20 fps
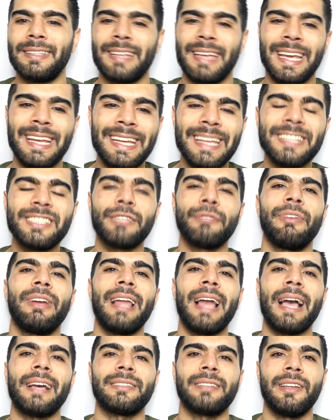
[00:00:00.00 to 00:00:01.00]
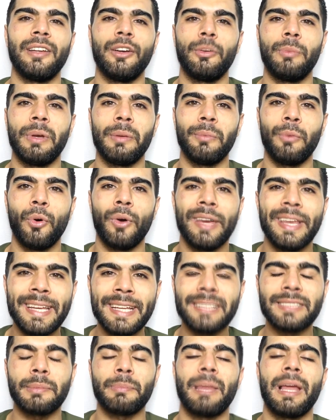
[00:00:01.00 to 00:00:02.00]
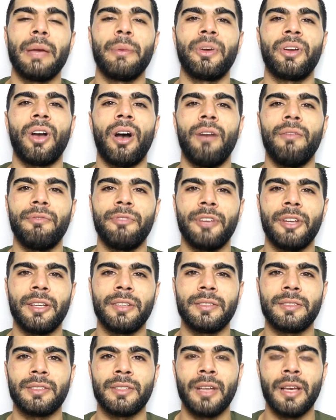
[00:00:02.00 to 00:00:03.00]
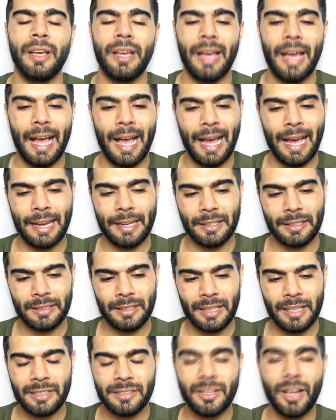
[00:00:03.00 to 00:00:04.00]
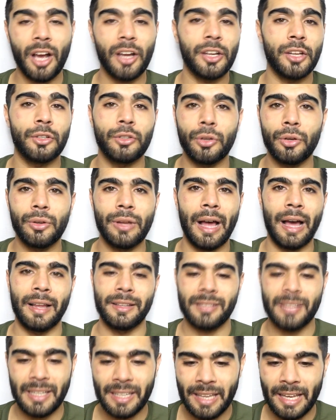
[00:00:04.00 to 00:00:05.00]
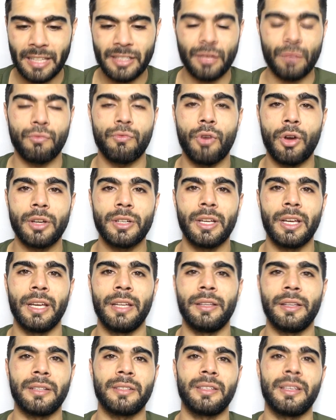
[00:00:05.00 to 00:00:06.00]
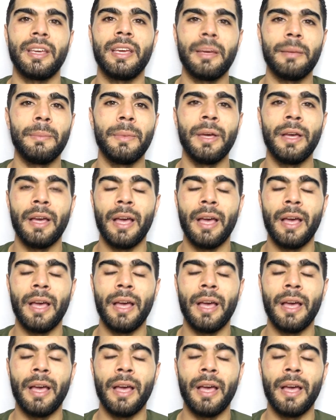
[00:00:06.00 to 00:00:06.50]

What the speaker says: he needs to relax a little bit more. He needs to play with confidence. And he's not going to do that until he gets a run in the team.